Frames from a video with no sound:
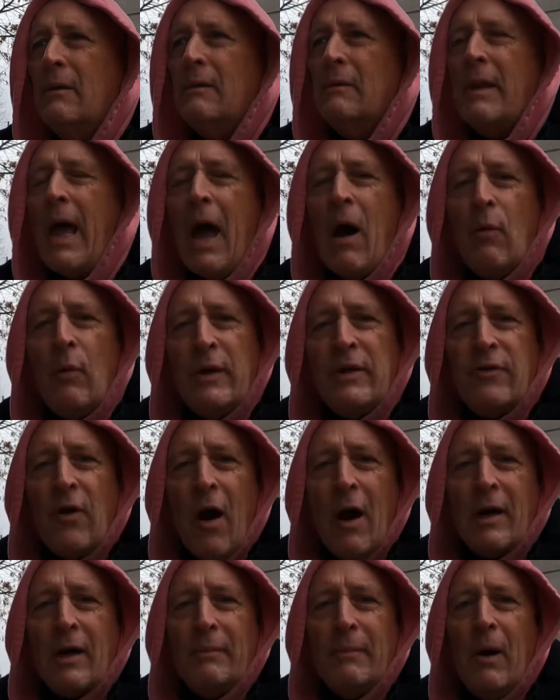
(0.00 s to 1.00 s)
Now we
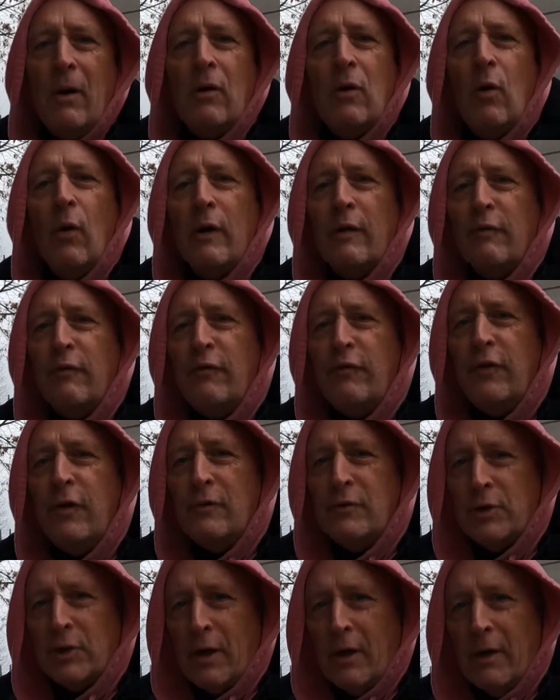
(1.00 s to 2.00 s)
talk about going
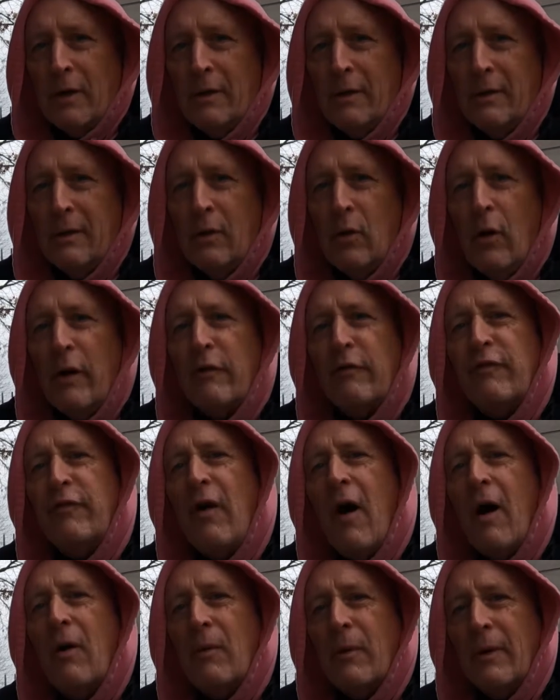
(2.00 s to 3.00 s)
future, going
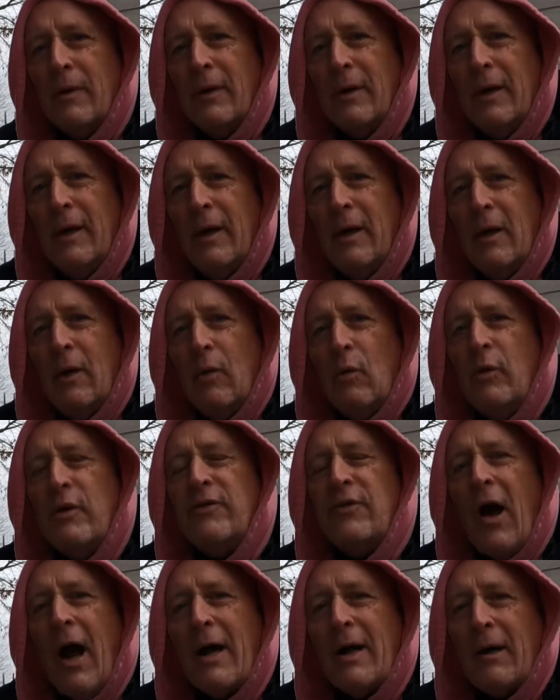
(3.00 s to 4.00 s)
forward. We
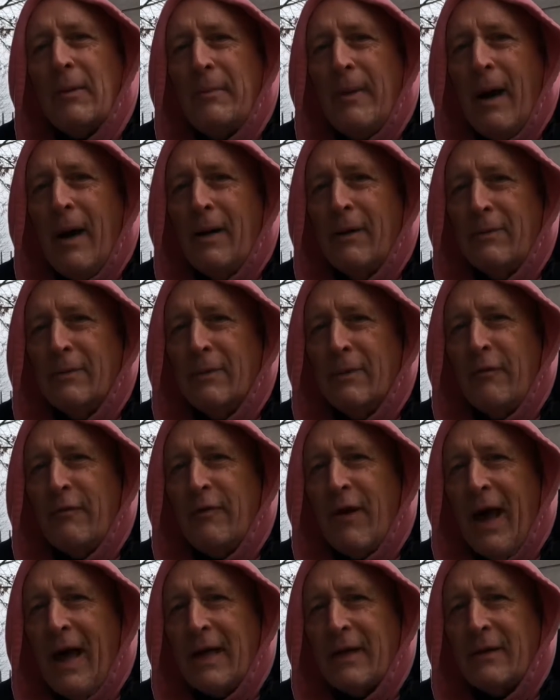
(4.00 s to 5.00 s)
talk about the
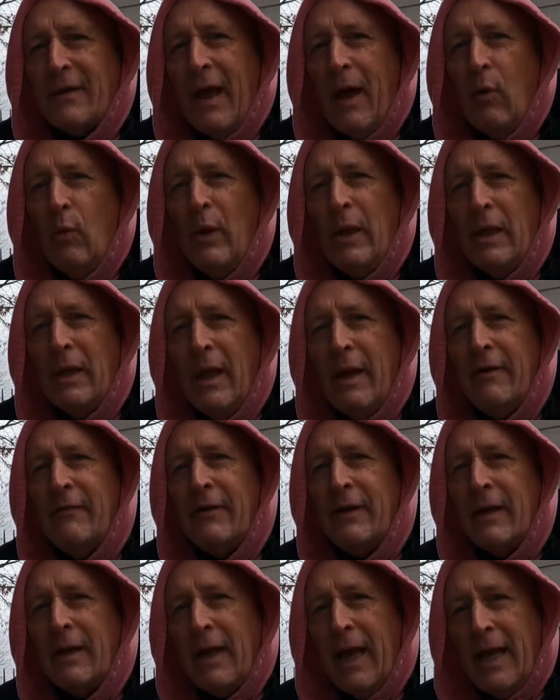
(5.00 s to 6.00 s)
fact that we live
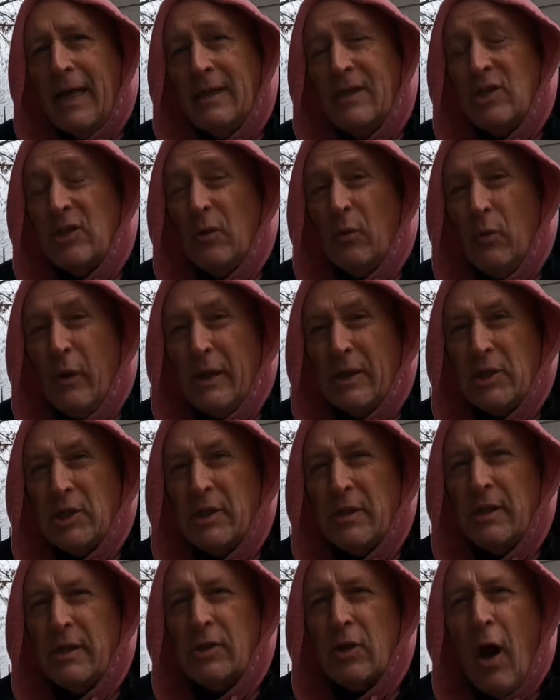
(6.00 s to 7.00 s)
in an age in which
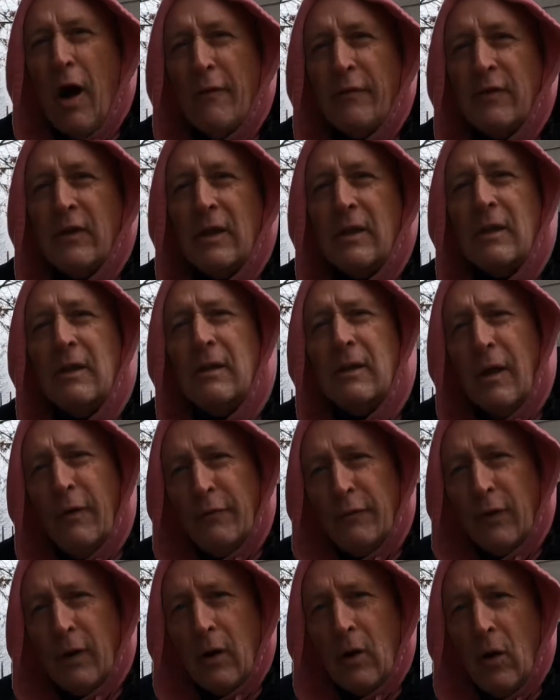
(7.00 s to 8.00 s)
it is often
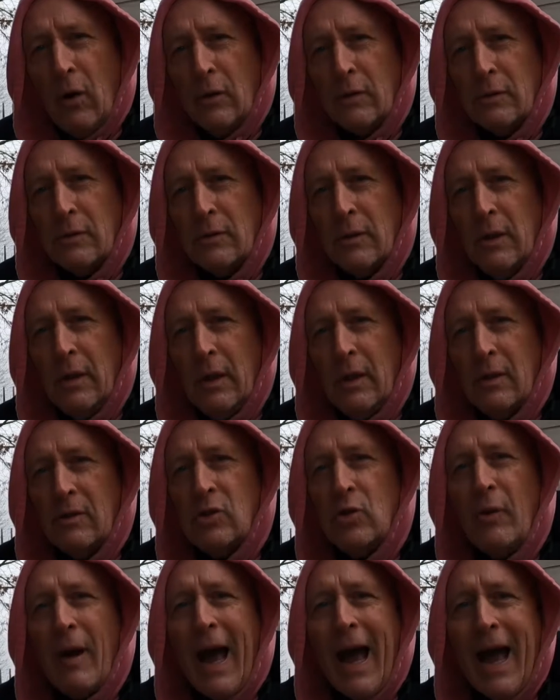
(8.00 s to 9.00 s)
difficult
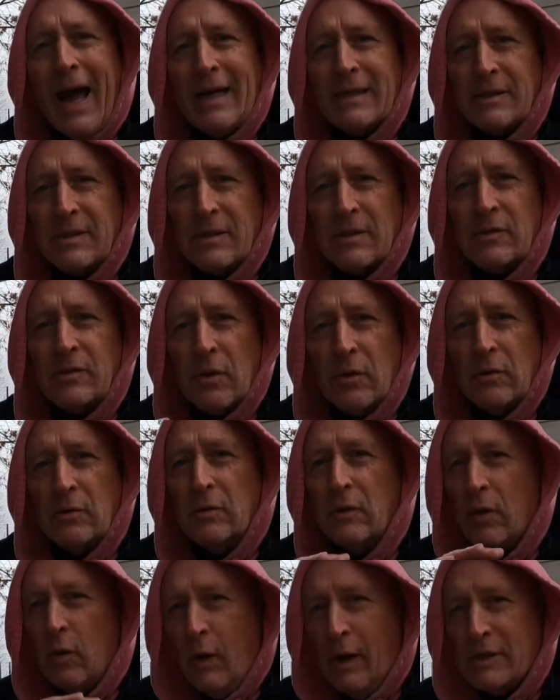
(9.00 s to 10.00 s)
to ask
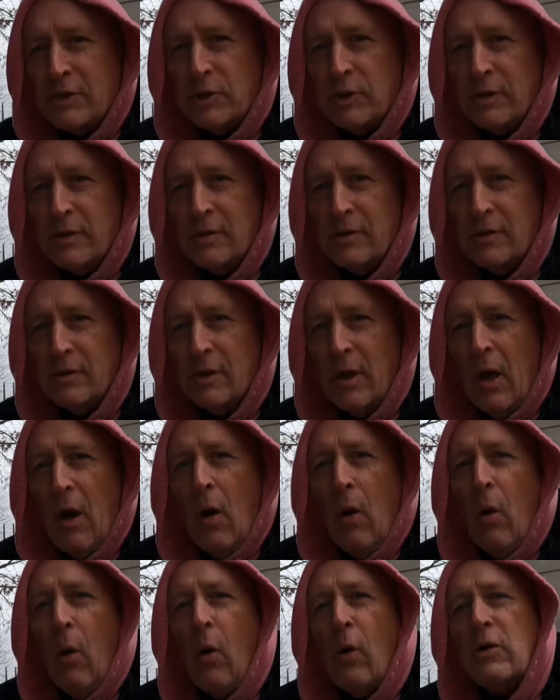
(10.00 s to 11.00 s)
certain questions
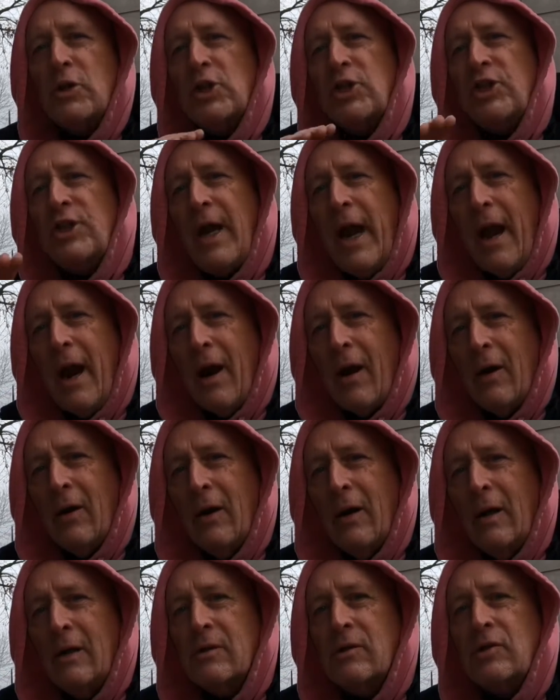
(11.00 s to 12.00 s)
or share
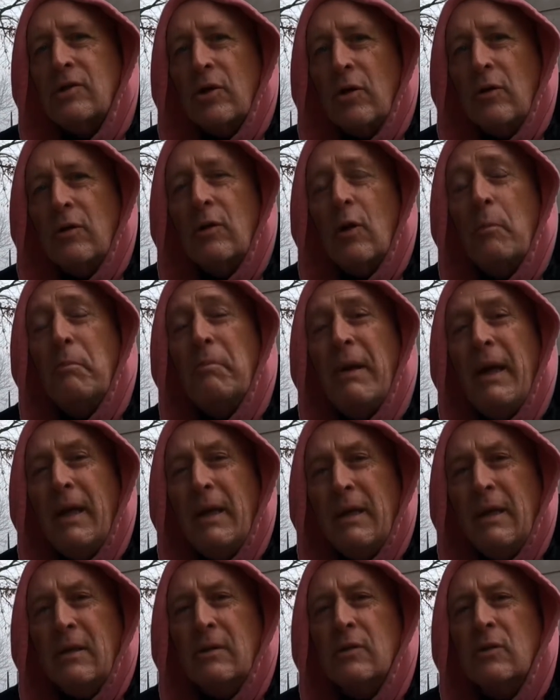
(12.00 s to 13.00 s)
certain
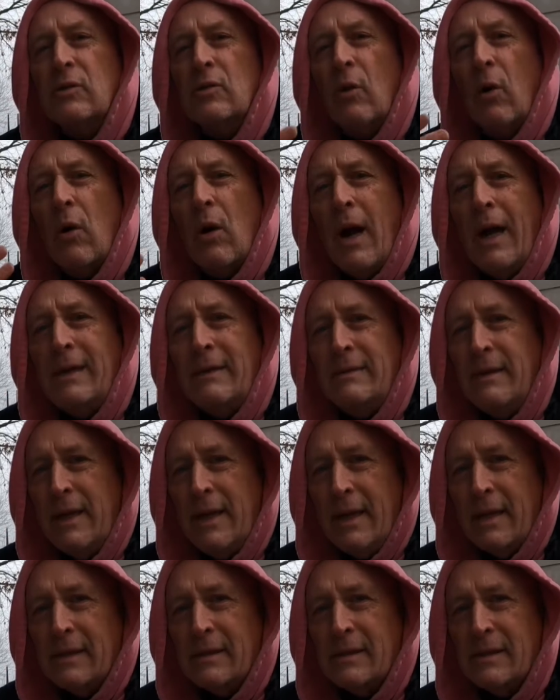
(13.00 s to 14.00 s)
opinions or
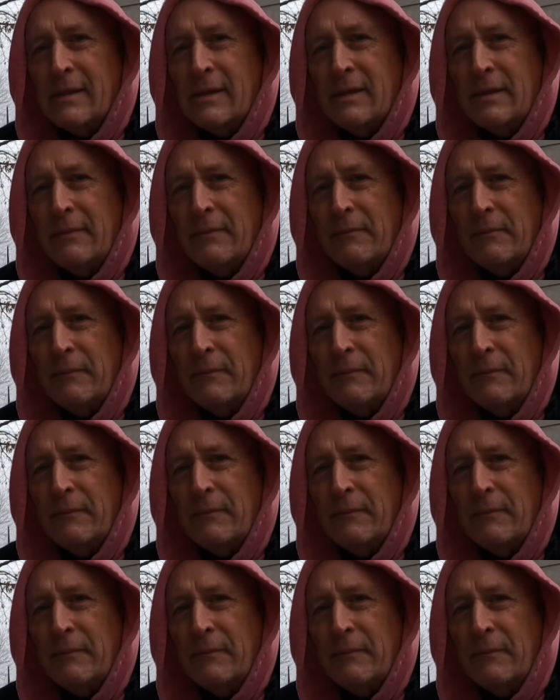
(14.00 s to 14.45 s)
ideas.